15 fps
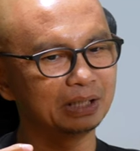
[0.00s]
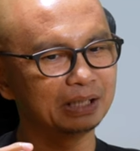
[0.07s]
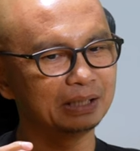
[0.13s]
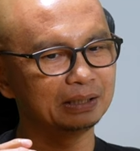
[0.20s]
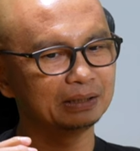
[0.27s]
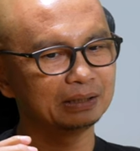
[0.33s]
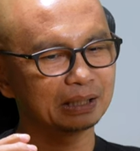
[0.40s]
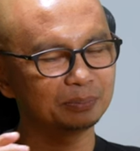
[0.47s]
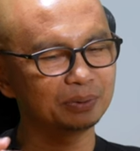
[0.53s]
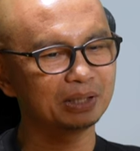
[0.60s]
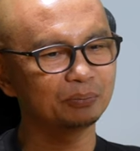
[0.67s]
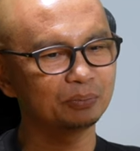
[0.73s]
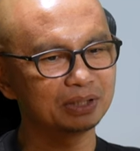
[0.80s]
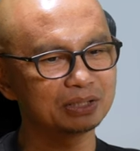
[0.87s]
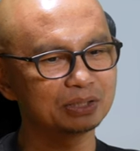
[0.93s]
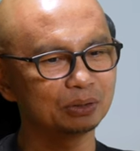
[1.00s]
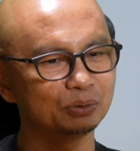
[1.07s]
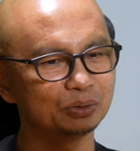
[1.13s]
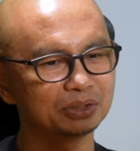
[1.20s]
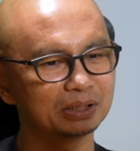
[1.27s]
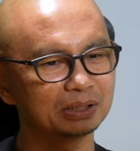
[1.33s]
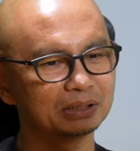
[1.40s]
in coming up with a
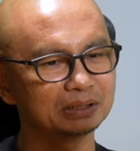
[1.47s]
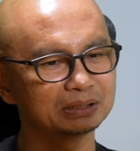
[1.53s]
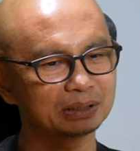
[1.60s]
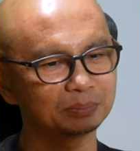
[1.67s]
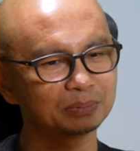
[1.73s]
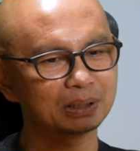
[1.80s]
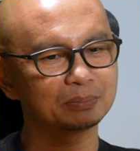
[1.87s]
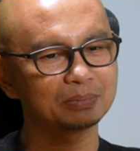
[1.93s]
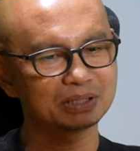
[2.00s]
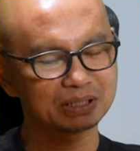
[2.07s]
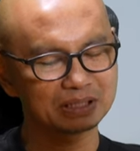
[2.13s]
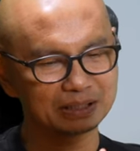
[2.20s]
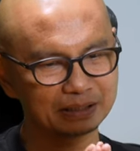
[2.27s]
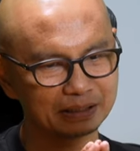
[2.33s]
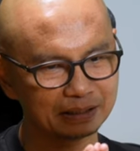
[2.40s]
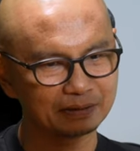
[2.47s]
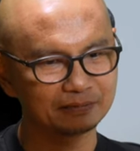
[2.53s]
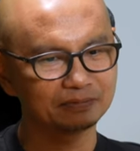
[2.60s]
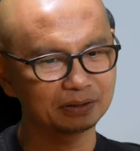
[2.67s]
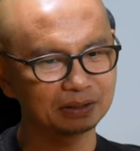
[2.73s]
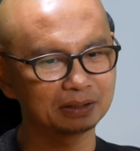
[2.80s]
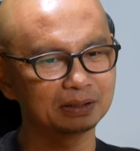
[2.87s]
solution, sometimes it's
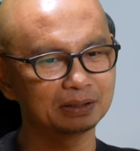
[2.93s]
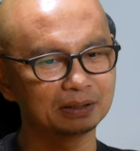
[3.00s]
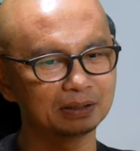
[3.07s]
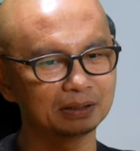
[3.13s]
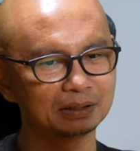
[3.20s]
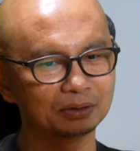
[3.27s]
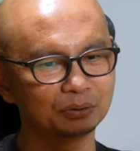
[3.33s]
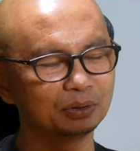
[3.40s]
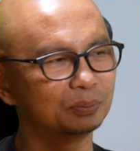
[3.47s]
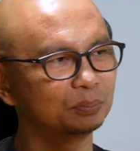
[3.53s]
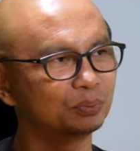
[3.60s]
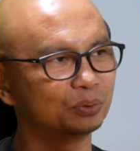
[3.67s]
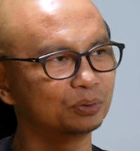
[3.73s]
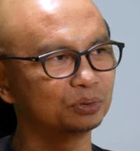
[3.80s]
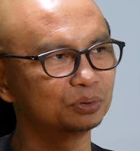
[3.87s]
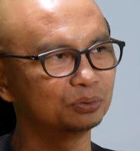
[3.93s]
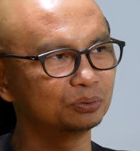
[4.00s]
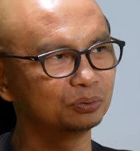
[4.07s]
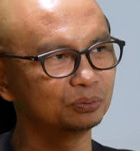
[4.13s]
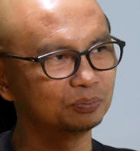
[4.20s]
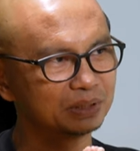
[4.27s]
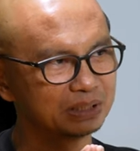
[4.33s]
never a good approach
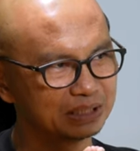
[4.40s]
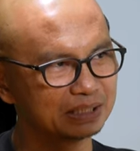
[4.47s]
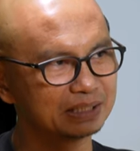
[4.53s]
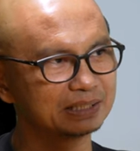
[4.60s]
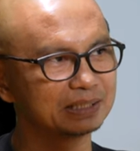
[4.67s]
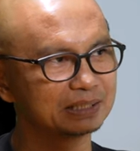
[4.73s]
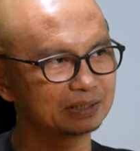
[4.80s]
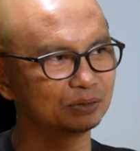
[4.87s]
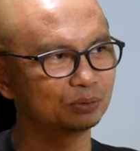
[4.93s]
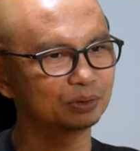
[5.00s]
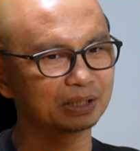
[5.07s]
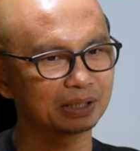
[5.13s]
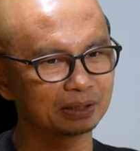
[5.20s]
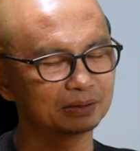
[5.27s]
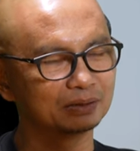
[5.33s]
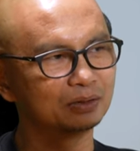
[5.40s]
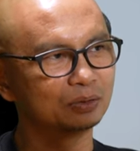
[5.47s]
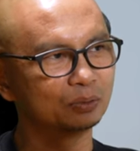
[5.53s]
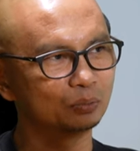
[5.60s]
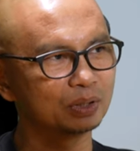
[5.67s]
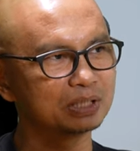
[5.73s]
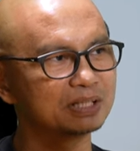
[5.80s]
to basically just look at
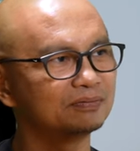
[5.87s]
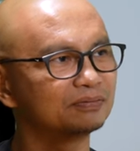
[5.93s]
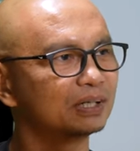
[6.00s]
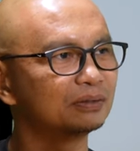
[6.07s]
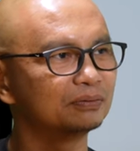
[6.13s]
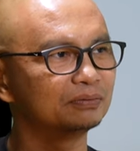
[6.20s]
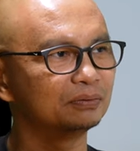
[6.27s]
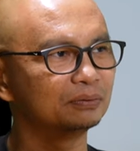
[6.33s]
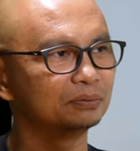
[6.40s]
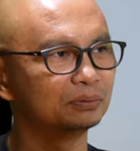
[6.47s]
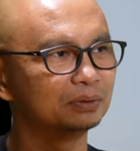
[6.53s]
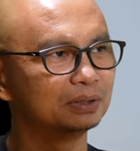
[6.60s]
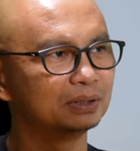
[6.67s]
what's in front of you